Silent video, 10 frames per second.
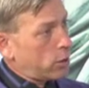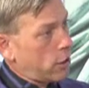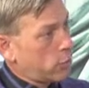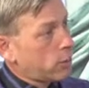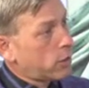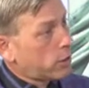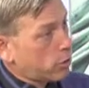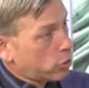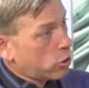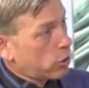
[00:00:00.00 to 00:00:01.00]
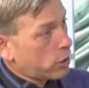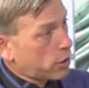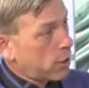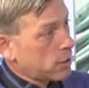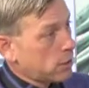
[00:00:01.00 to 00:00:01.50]
that's what the Secretary of
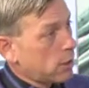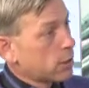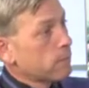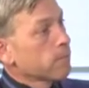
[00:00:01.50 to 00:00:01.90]
State does.